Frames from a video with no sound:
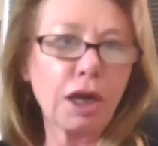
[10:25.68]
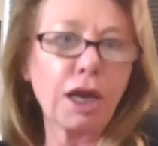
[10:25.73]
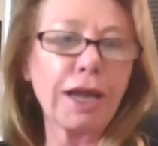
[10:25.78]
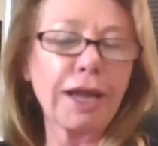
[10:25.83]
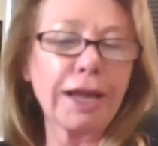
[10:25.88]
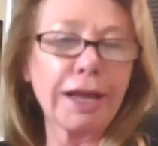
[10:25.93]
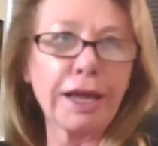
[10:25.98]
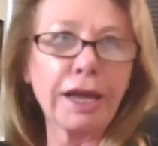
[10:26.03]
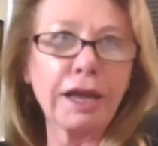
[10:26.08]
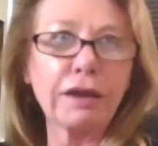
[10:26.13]

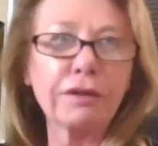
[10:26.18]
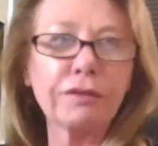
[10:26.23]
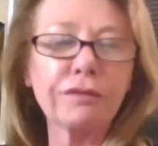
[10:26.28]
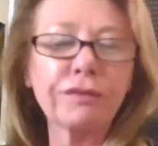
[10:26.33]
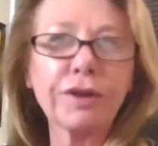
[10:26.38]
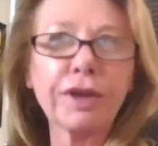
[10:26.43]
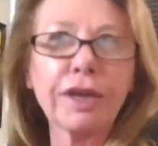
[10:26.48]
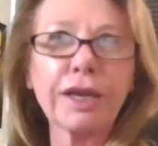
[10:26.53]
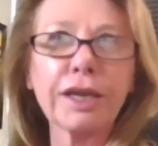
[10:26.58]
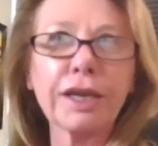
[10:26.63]
have
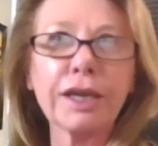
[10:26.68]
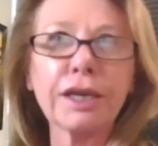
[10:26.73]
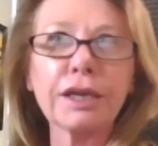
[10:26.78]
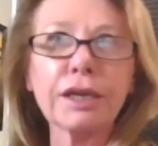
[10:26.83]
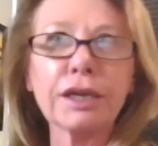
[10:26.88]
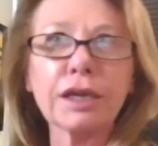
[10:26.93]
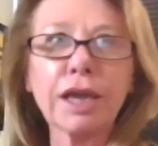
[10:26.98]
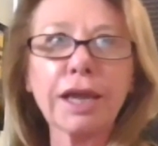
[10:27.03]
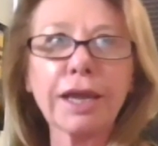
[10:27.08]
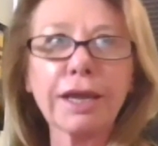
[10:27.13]

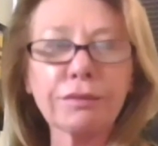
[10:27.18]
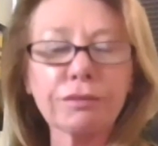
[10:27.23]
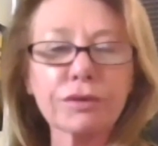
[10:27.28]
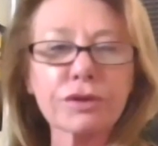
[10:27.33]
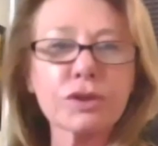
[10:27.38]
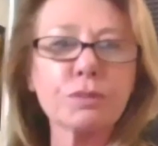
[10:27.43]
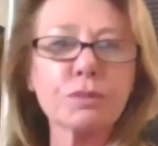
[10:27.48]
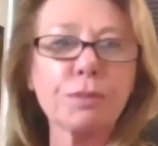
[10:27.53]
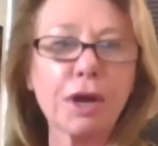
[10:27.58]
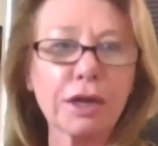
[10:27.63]
a, a
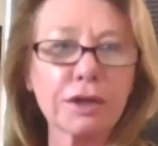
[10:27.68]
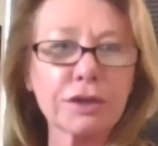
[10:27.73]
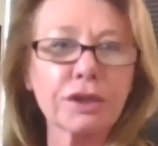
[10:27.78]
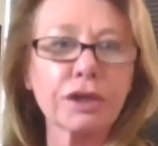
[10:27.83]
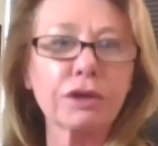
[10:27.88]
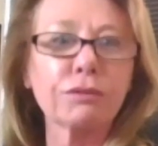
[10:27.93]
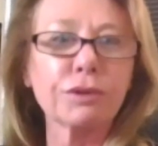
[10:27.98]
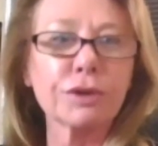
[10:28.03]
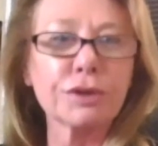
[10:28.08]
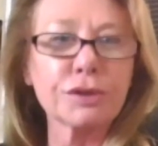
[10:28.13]
response
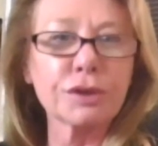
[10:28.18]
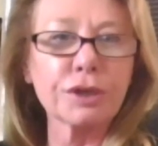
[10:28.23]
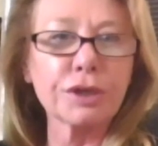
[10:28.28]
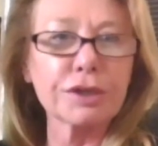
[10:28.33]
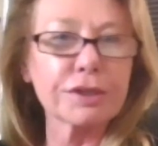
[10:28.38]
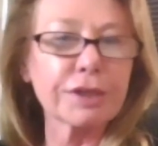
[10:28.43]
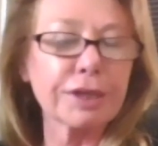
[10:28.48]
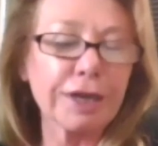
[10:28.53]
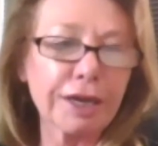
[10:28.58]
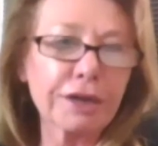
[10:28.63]
and a
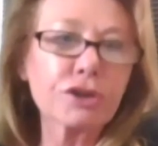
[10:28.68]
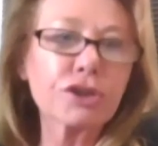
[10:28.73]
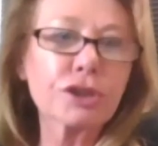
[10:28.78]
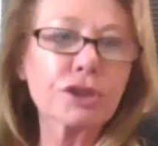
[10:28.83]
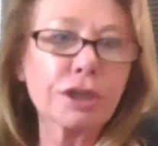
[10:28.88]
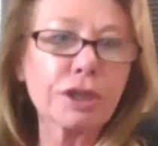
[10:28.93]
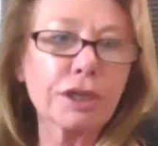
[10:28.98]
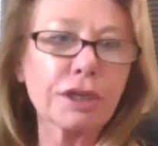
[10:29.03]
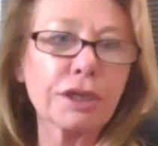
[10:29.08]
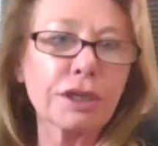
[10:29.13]
resilience. And
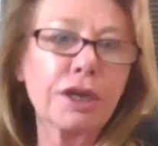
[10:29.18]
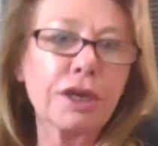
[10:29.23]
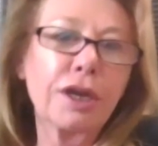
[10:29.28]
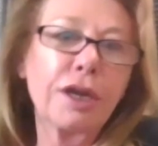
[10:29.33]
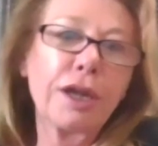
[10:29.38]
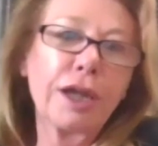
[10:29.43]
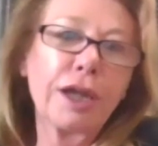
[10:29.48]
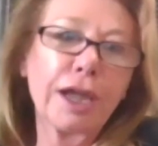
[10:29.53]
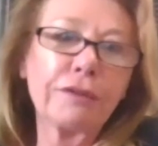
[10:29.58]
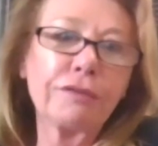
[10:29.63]
actually,
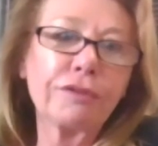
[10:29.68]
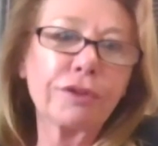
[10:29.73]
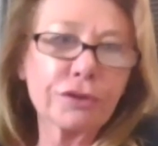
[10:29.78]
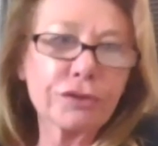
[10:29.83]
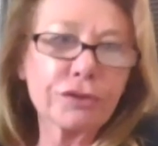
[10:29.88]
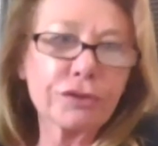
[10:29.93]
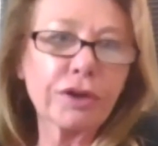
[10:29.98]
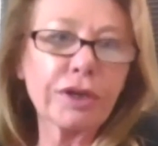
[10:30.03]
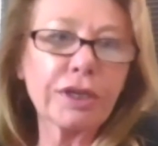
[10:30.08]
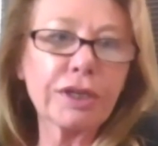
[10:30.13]

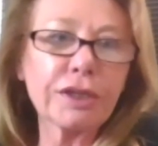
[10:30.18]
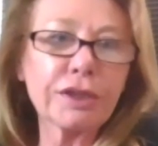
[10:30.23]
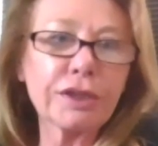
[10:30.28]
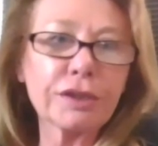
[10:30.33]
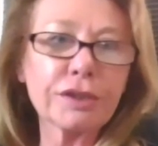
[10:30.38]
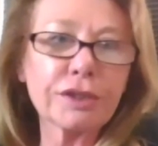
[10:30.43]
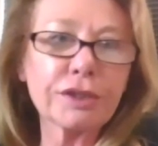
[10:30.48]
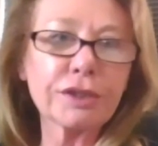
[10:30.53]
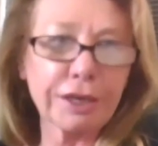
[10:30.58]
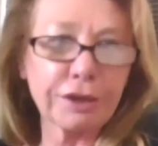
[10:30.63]
adversity
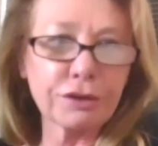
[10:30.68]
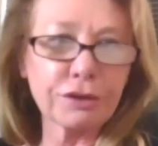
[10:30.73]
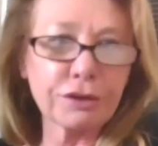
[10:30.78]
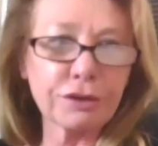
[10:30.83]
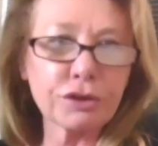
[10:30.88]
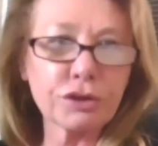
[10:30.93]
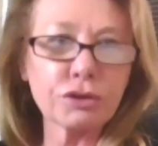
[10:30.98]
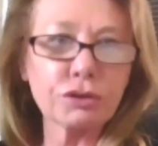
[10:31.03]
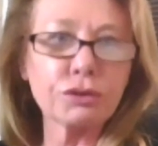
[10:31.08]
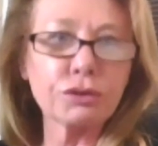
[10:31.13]
tends
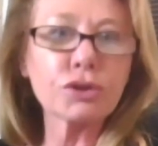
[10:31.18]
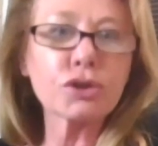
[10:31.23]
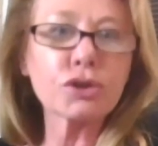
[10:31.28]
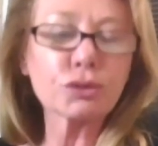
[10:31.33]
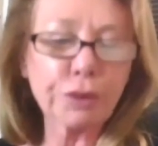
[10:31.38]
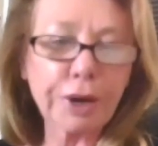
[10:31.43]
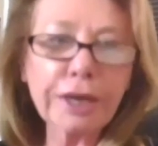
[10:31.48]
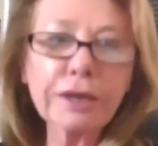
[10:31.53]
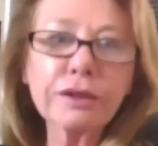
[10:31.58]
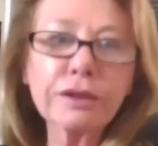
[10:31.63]
to
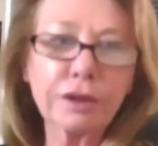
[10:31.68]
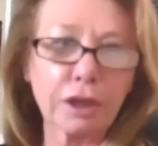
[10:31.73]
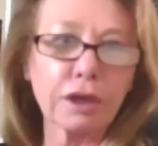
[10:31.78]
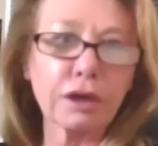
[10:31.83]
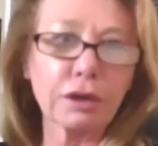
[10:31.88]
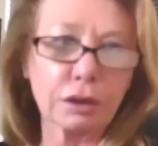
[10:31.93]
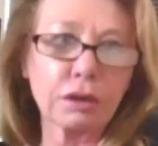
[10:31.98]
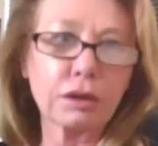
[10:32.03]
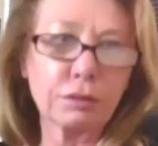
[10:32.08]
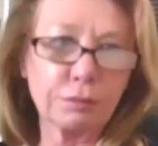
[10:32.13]

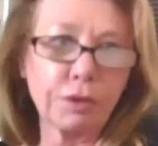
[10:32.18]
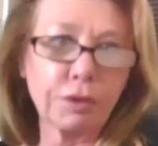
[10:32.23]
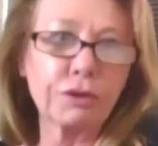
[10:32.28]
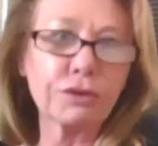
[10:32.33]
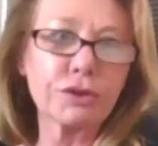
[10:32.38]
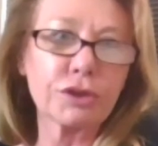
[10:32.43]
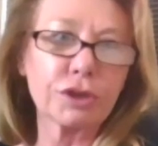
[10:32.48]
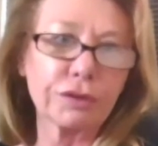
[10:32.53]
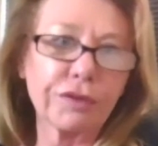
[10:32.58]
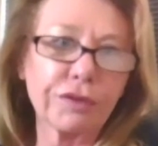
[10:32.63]
strengthen
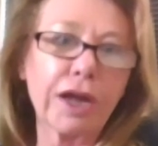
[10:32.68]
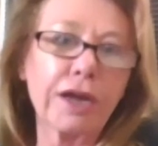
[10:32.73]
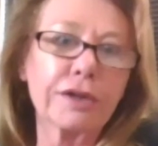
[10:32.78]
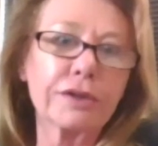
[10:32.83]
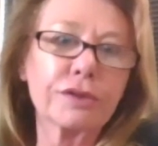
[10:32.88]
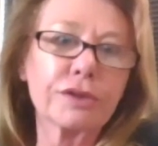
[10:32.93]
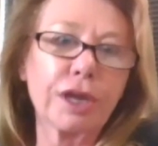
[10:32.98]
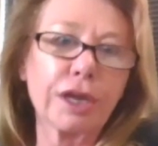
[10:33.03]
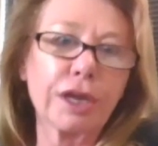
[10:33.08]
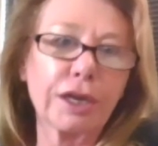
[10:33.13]
most of
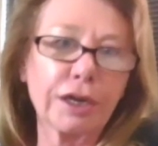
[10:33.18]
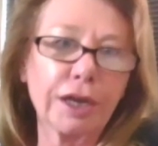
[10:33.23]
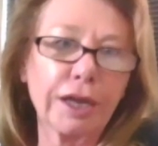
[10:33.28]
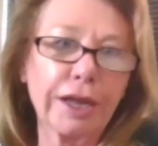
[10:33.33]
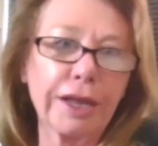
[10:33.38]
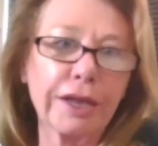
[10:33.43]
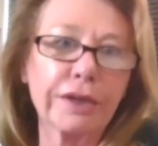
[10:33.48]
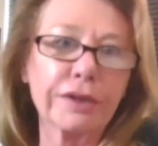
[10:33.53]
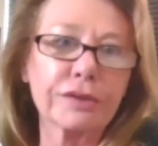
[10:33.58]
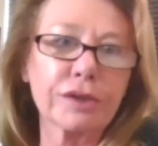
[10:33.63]
us and
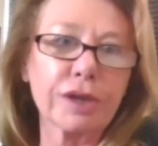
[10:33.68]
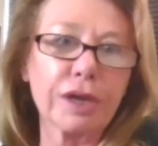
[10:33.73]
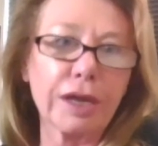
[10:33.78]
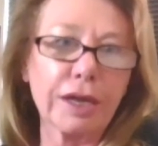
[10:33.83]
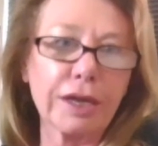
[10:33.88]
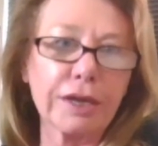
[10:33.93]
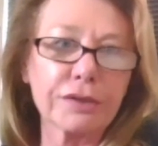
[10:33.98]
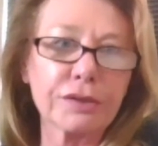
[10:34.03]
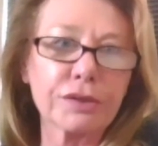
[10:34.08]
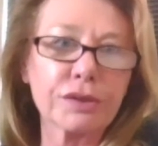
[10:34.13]
has
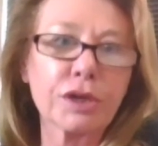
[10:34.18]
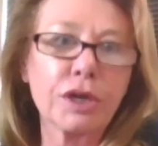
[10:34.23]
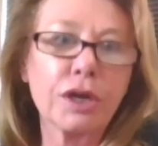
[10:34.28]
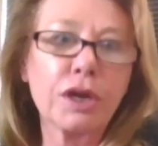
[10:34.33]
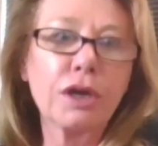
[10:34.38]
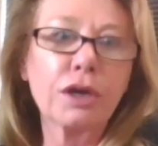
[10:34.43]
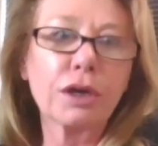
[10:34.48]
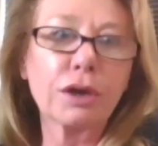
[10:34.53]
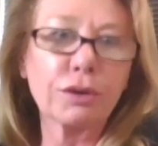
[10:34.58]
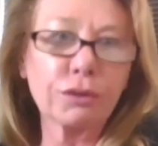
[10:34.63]
us
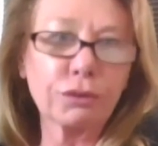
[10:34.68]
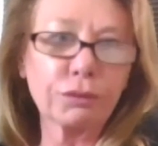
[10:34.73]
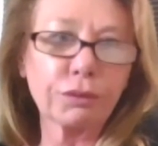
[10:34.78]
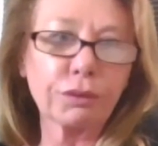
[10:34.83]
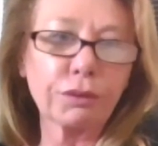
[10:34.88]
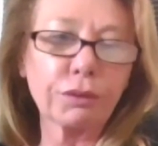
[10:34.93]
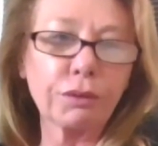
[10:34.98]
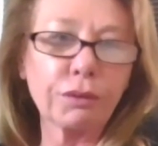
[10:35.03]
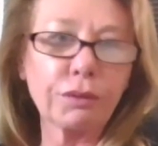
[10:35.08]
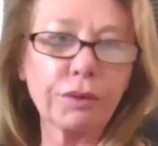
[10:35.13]
go
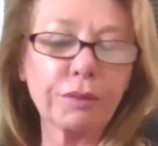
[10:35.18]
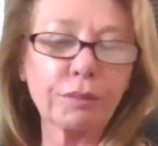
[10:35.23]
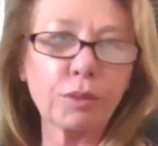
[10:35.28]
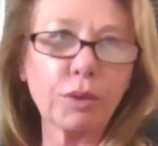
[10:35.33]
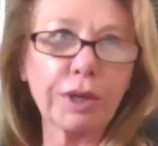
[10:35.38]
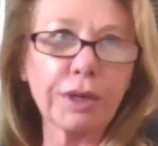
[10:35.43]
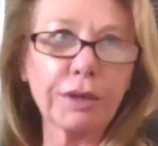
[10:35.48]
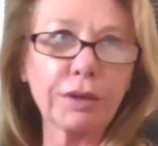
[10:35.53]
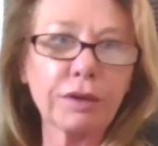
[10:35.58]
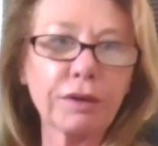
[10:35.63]
through
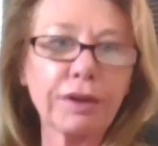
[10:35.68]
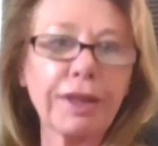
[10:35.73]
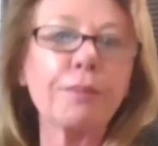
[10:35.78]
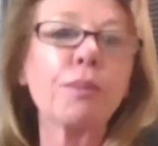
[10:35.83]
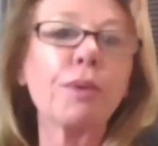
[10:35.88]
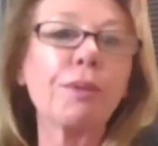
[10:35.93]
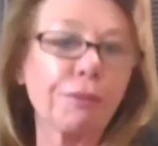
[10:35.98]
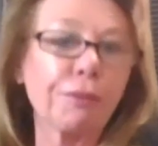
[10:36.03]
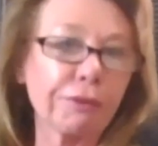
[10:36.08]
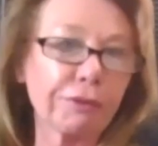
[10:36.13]
what then
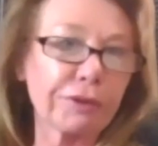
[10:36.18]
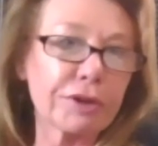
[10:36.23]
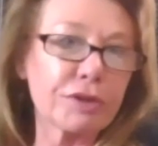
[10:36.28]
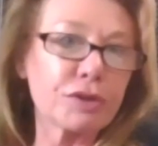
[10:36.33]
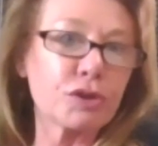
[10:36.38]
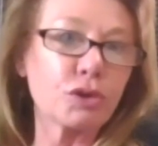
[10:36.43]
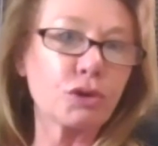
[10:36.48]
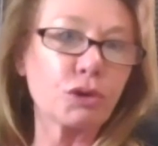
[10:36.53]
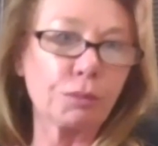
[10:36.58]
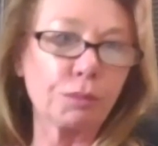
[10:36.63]
when we
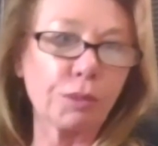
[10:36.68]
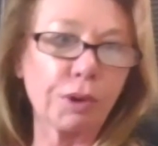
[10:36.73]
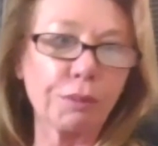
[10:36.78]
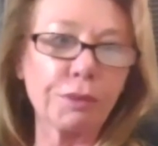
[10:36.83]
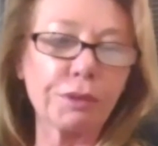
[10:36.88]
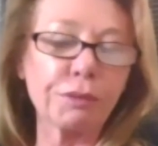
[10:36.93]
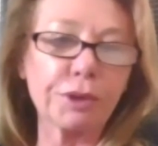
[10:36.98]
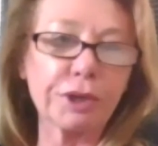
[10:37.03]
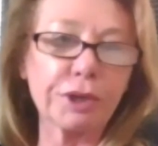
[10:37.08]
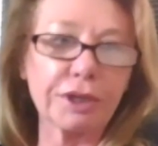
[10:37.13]
resume what
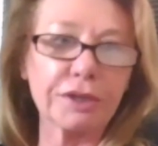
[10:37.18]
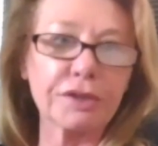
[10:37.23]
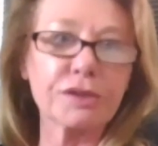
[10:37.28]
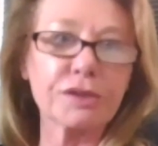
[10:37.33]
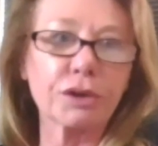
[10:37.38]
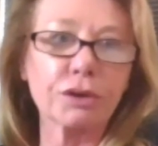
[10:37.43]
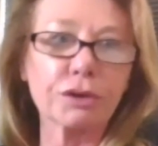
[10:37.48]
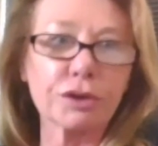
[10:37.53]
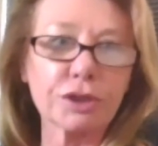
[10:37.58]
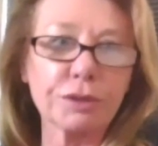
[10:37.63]
we would
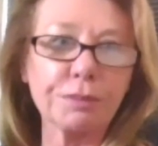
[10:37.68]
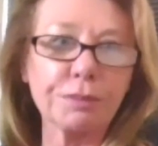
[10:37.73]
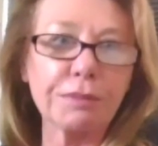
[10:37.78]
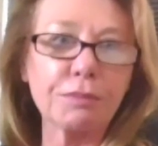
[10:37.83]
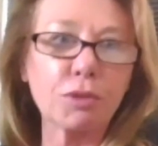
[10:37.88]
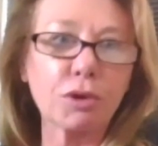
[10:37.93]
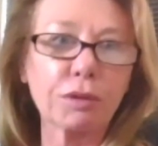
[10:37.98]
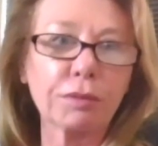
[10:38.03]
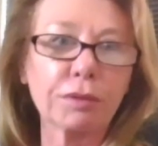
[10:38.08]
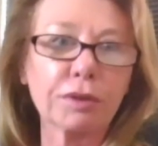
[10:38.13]
consider to be
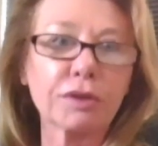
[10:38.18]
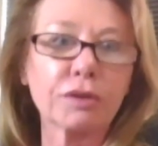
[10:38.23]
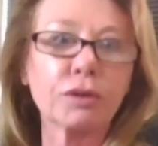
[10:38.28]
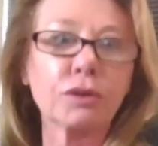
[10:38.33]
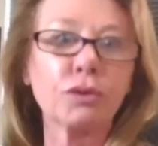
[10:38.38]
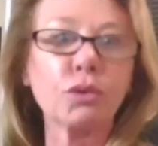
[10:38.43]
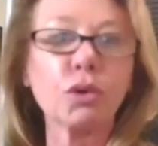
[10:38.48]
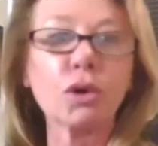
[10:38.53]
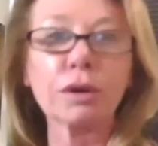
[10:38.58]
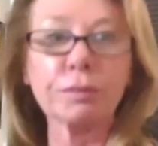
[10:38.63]
more
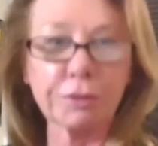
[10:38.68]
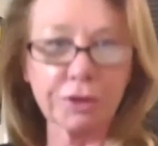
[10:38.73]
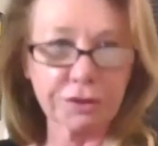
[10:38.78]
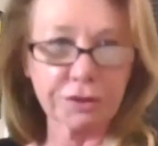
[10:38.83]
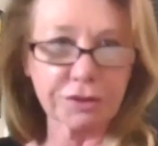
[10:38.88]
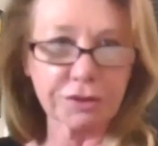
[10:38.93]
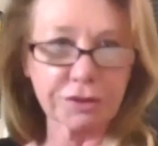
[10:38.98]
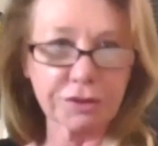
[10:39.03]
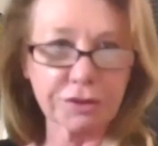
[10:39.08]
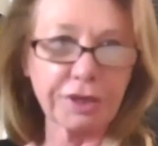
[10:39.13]

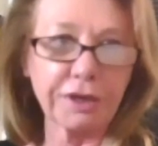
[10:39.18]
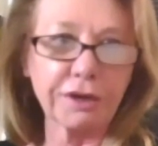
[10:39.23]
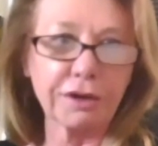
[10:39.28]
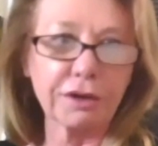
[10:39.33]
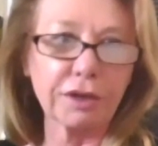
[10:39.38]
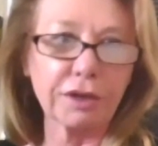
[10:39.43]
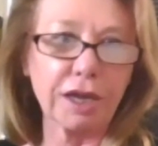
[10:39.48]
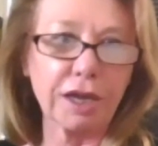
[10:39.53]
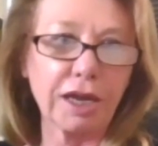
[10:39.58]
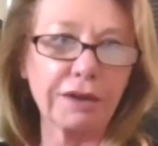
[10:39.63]
normalcy in
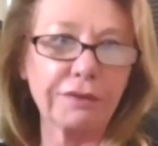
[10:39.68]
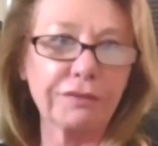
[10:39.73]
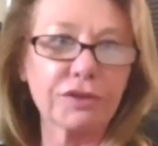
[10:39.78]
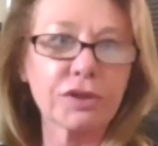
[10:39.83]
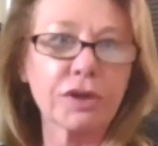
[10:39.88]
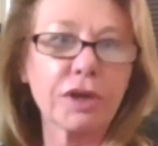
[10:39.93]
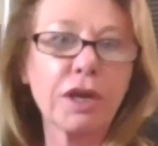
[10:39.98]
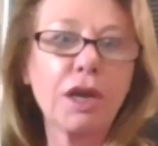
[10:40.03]
our lives.